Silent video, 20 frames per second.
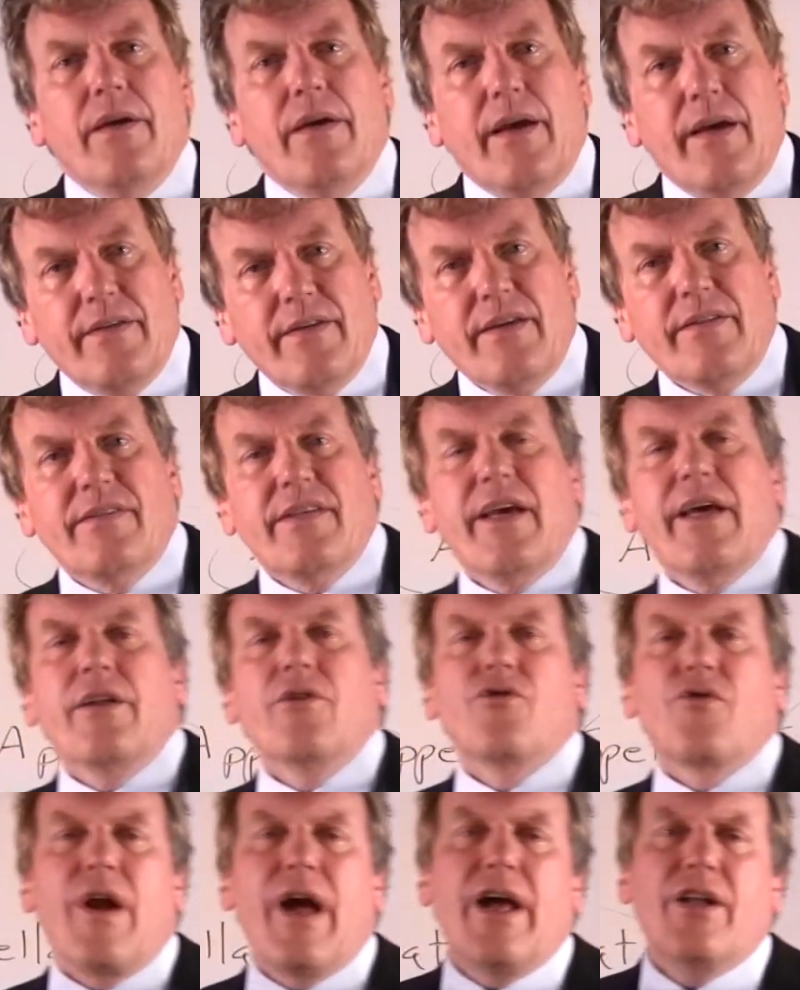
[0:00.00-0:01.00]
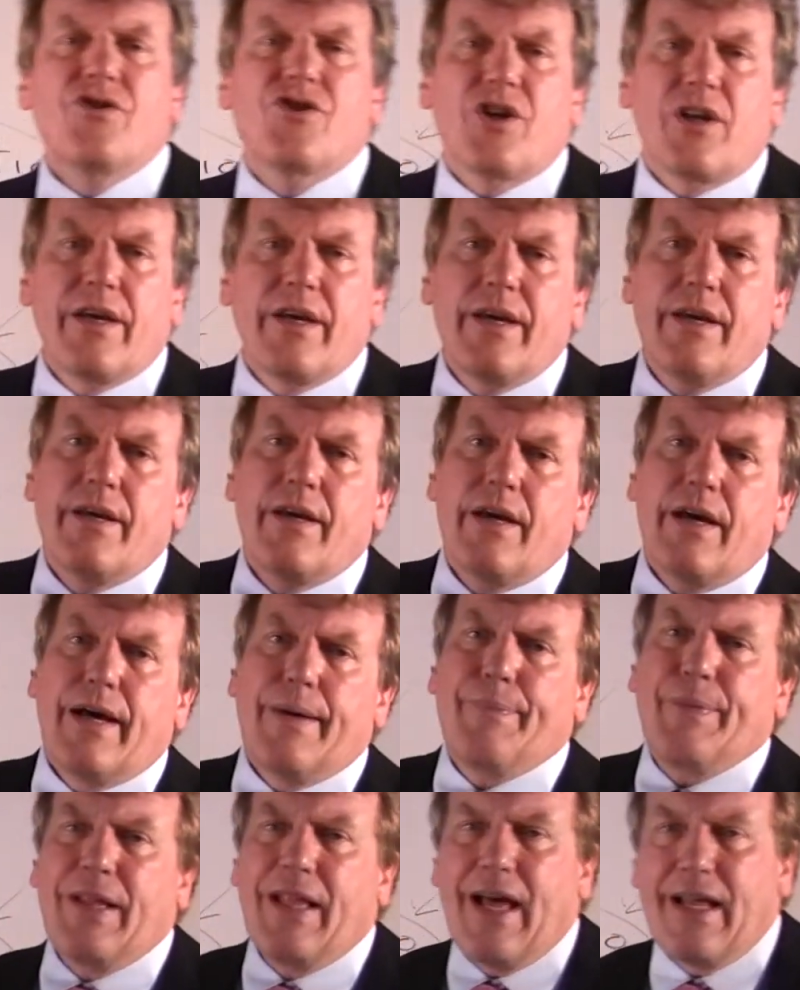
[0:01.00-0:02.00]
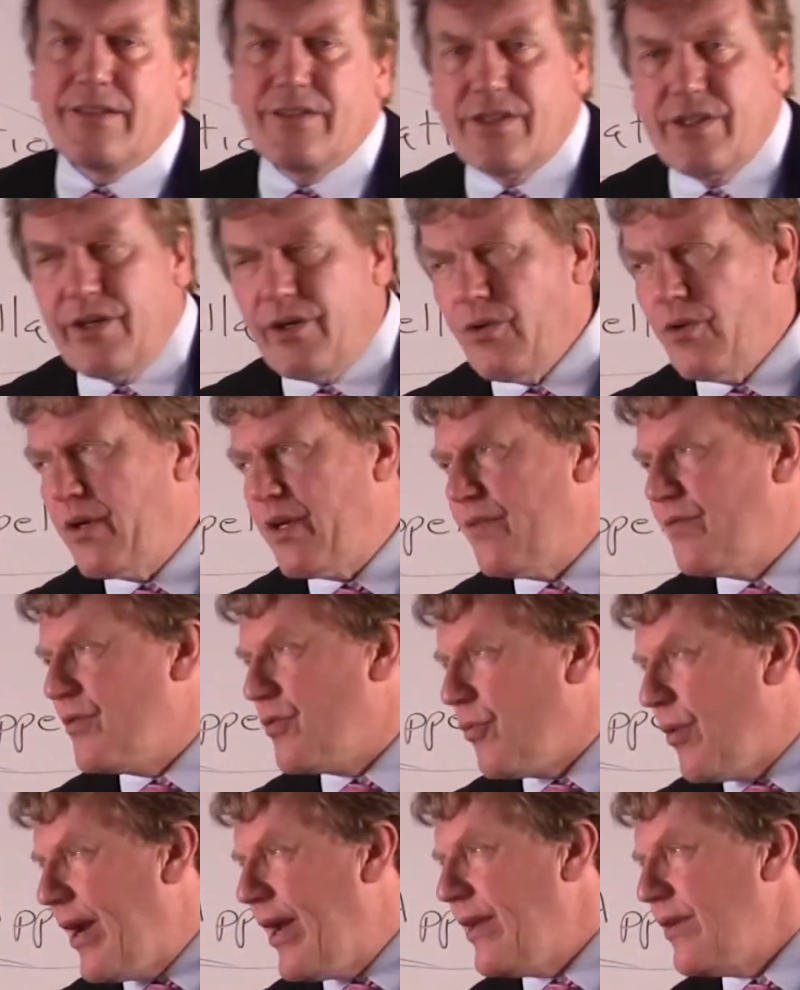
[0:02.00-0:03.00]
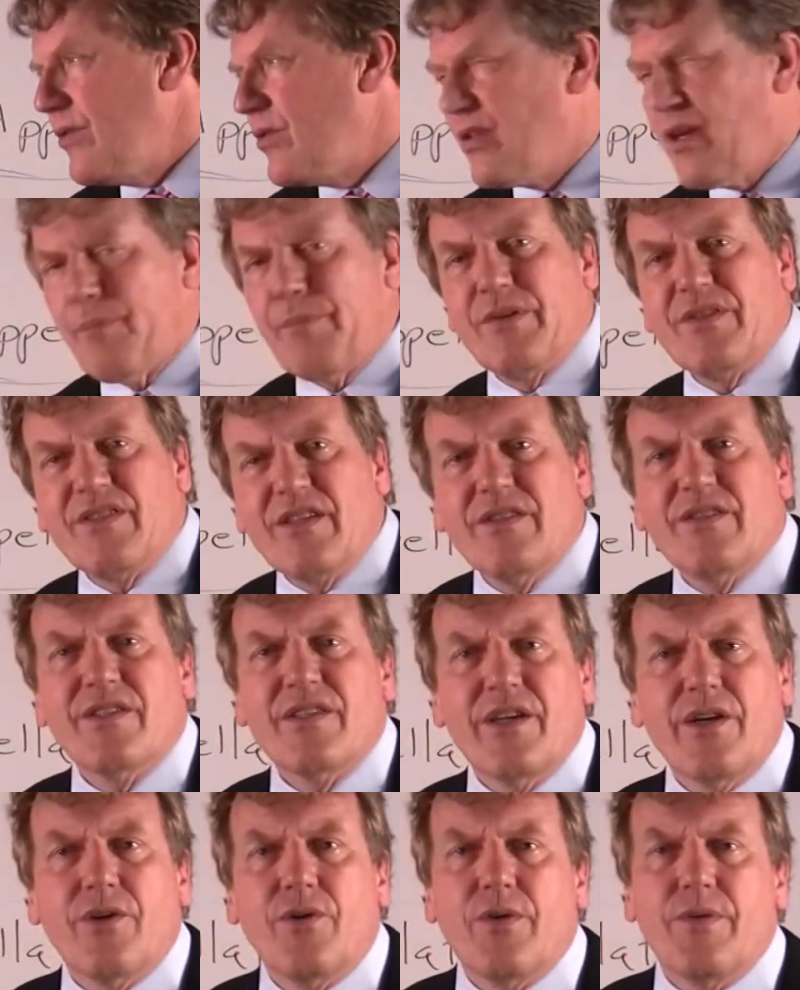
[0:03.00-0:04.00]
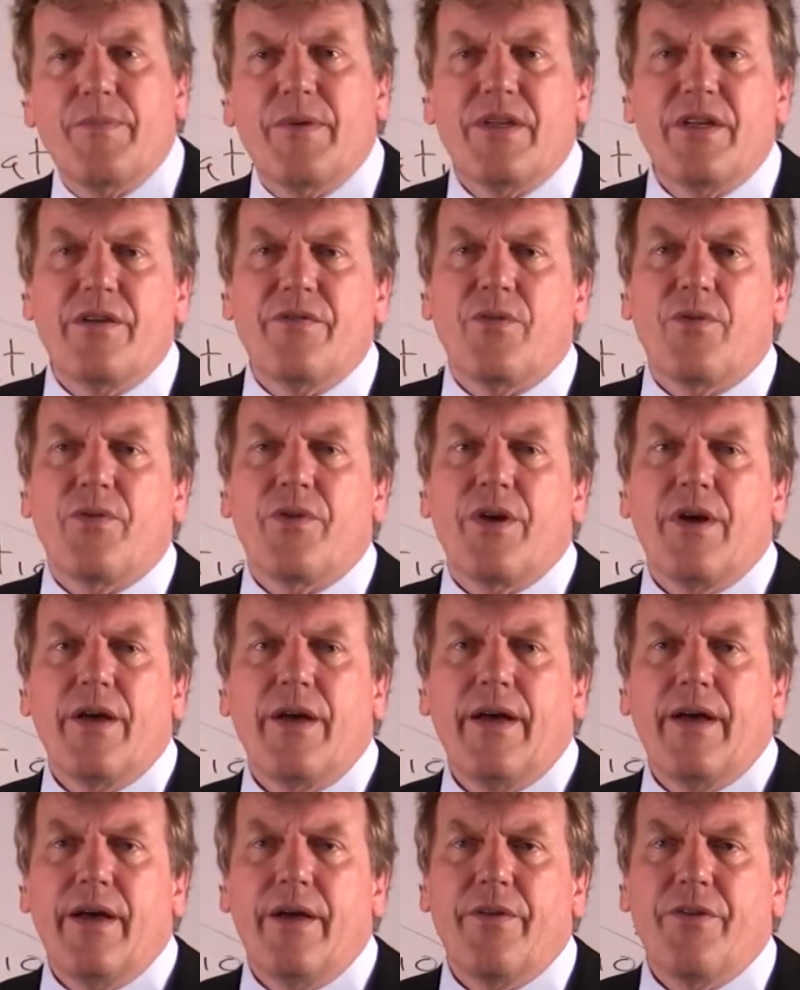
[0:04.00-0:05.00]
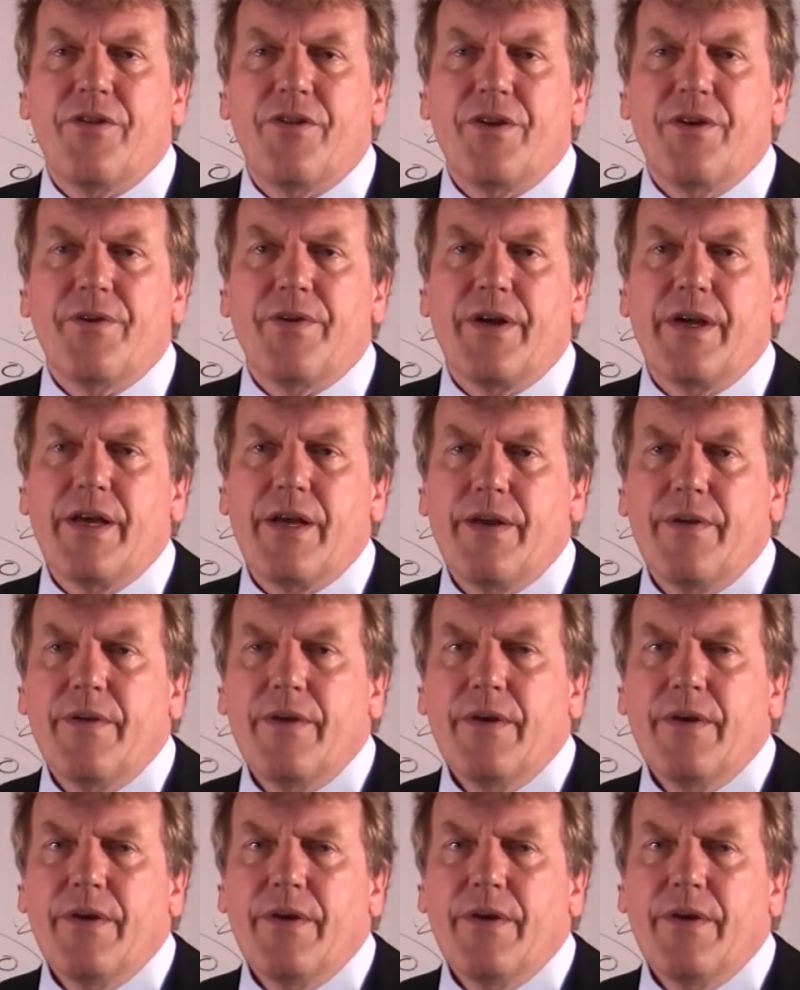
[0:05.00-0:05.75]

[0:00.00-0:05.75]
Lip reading: As I said, gradually appellatio gives way to suppositio in medieval theory,